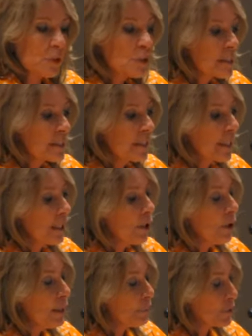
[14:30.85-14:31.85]
Just like
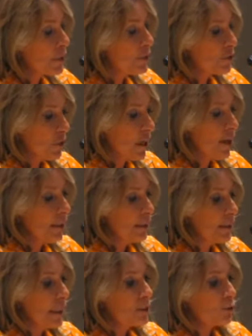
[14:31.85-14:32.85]
a helpless
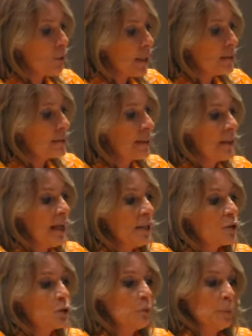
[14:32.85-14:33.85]
child has rights and
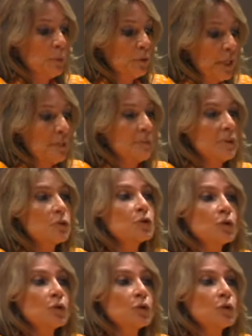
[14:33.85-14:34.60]
has to be protected,